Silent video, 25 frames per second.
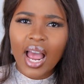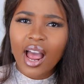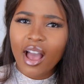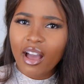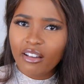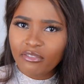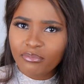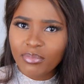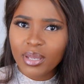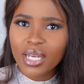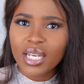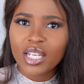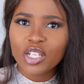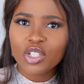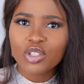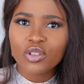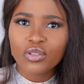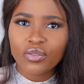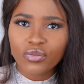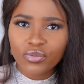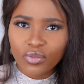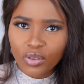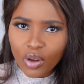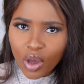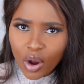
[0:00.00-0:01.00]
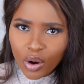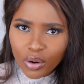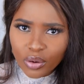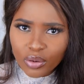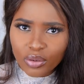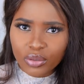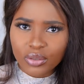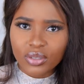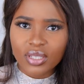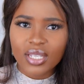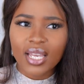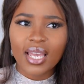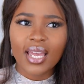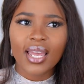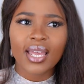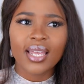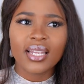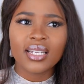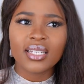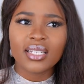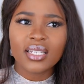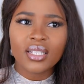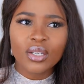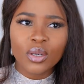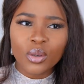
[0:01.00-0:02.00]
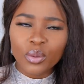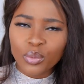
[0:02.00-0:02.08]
I've been into florals and